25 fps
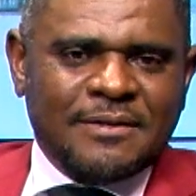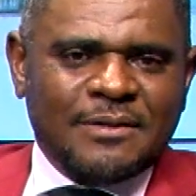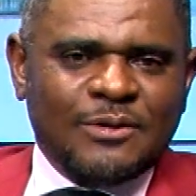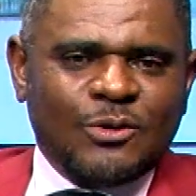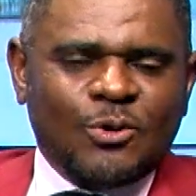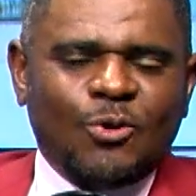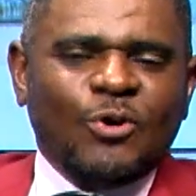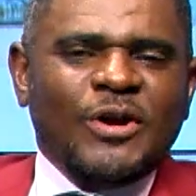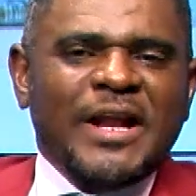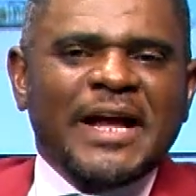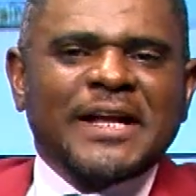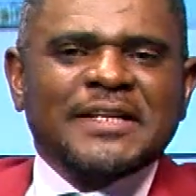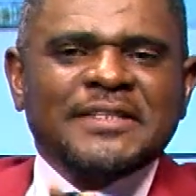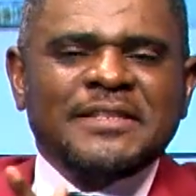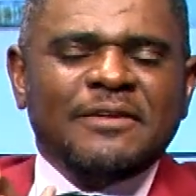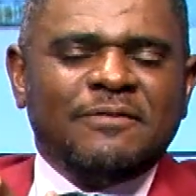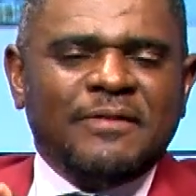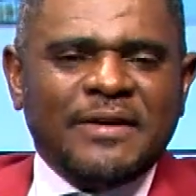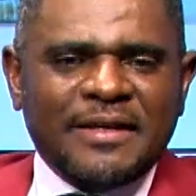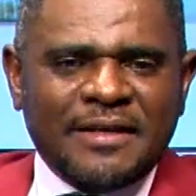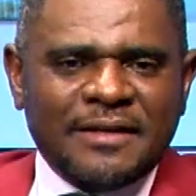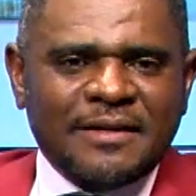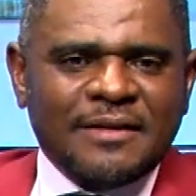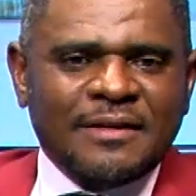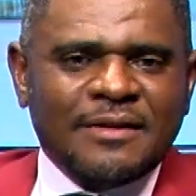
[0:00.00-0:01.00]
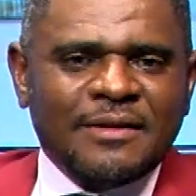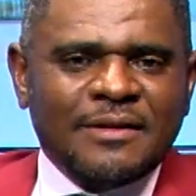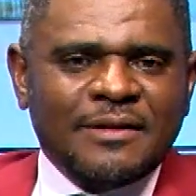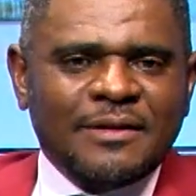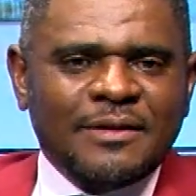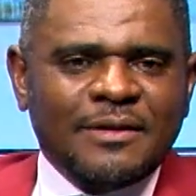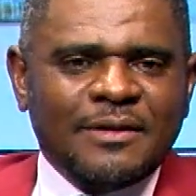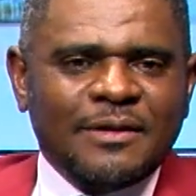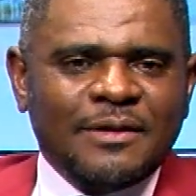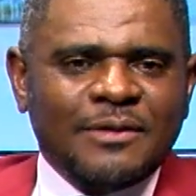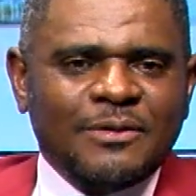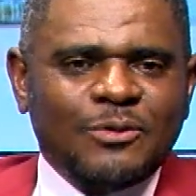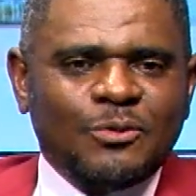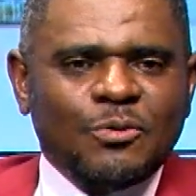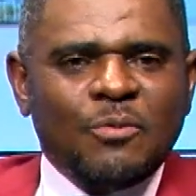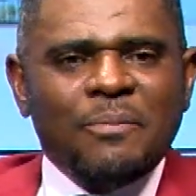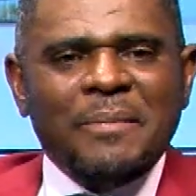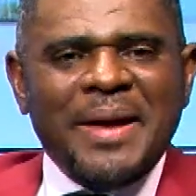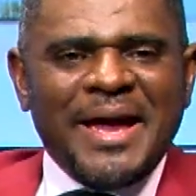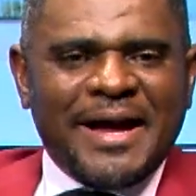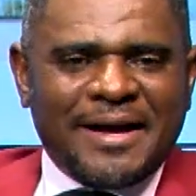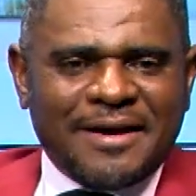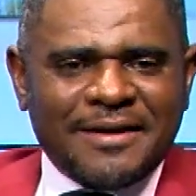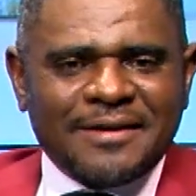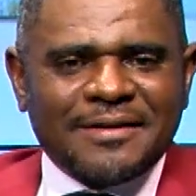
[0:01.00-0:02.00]
collectively to
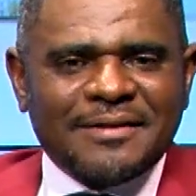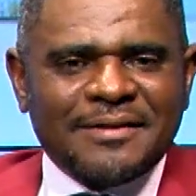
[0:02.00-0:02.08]
make